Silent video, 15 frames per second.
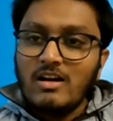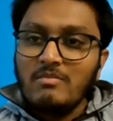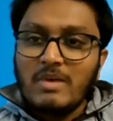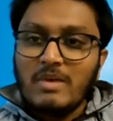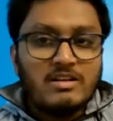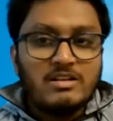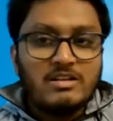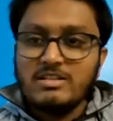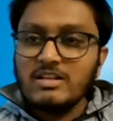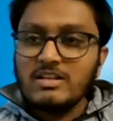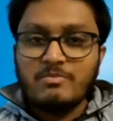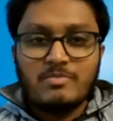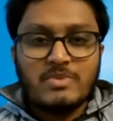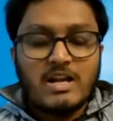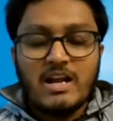I, uh, my
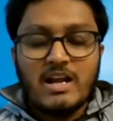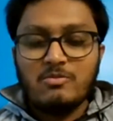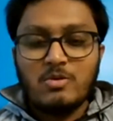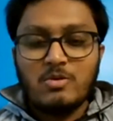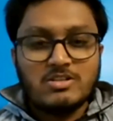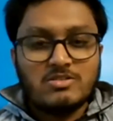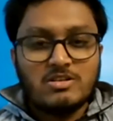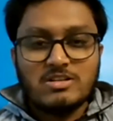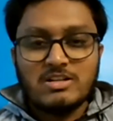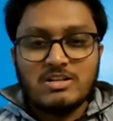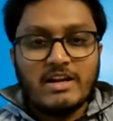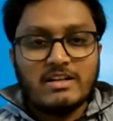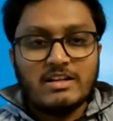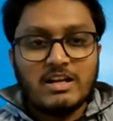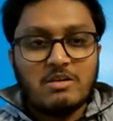initial plan was
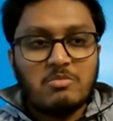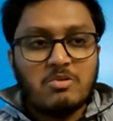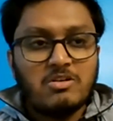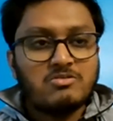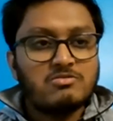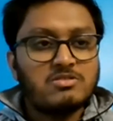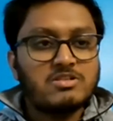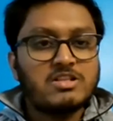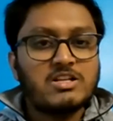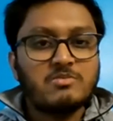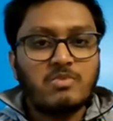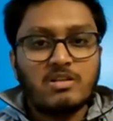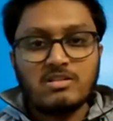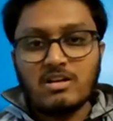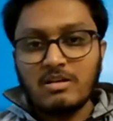not writing about
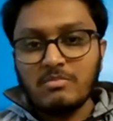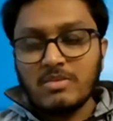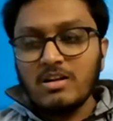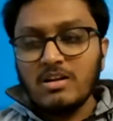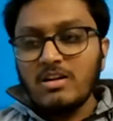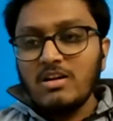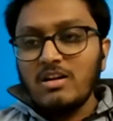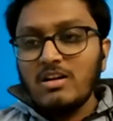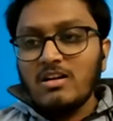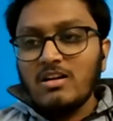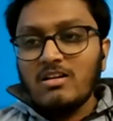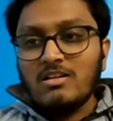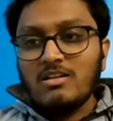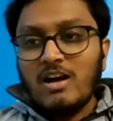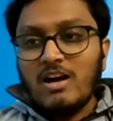Tulsidas Balram.
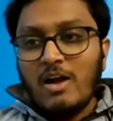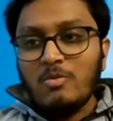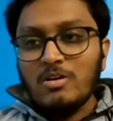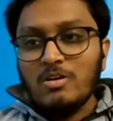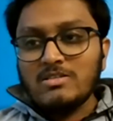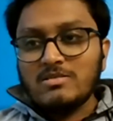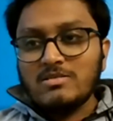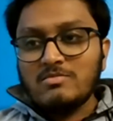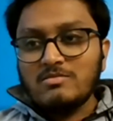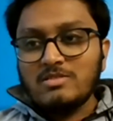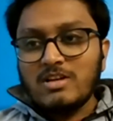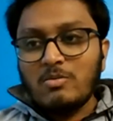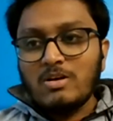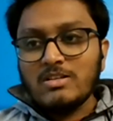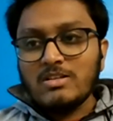Uh, I
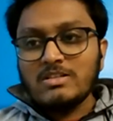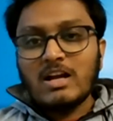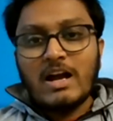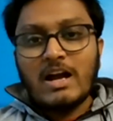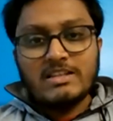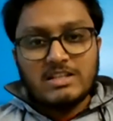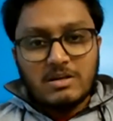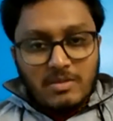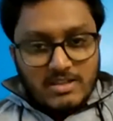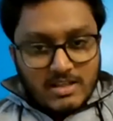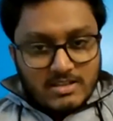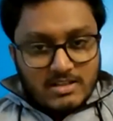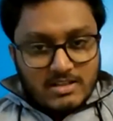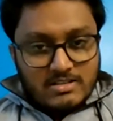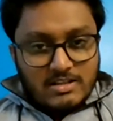was I was in
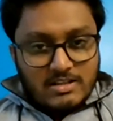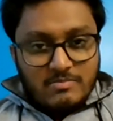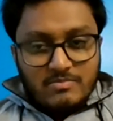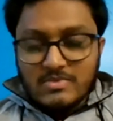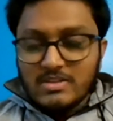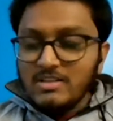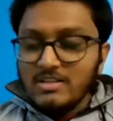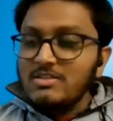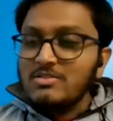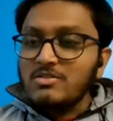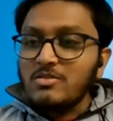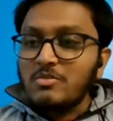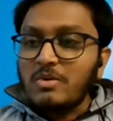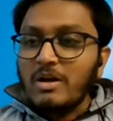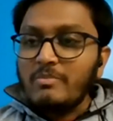Hyderabad at that time,
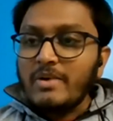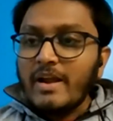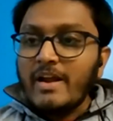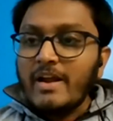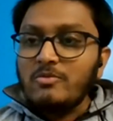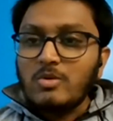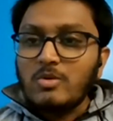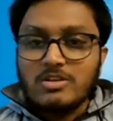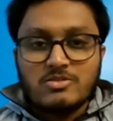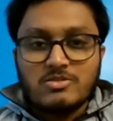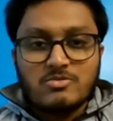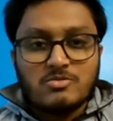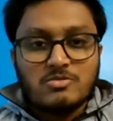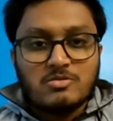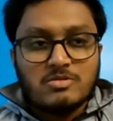so my plan
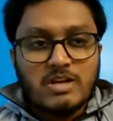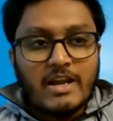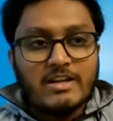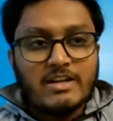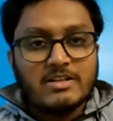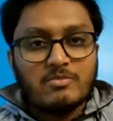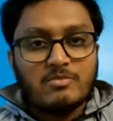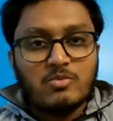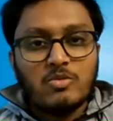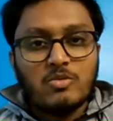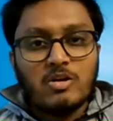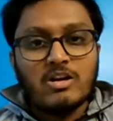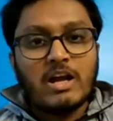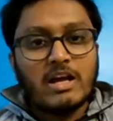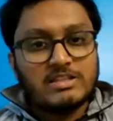was to write a
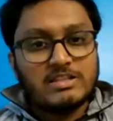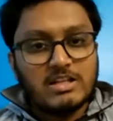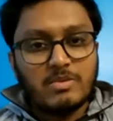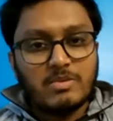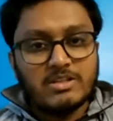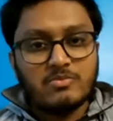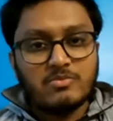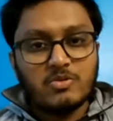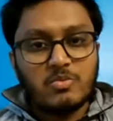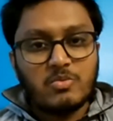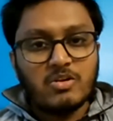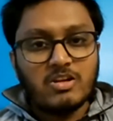book on Hyderabadi